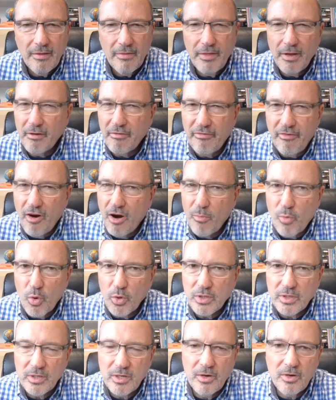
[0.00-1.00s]
that are far
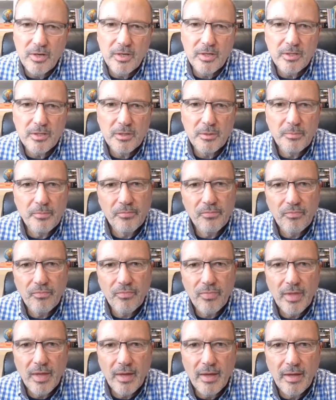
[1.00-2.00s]
more serious.
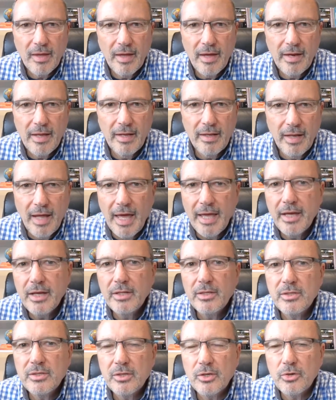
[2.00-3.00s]
And he
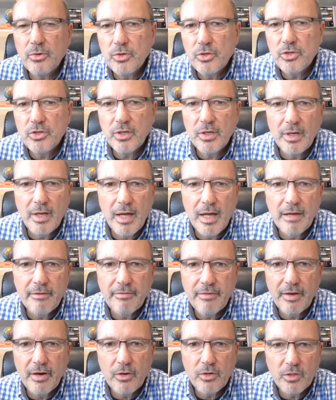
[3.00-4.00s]
likens the Christian
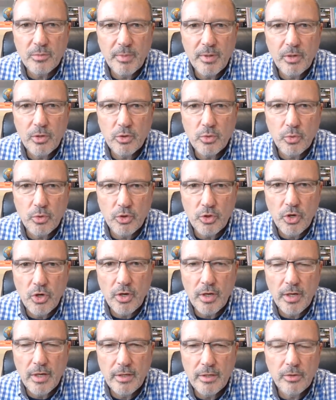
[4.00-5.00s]
life and our spiritual
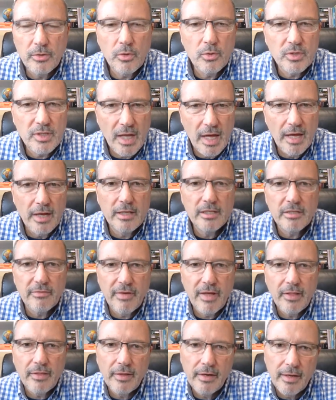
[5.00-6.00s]
journey to those kinds
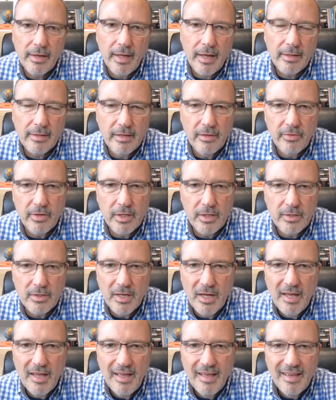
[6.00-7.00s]
of athletic activities.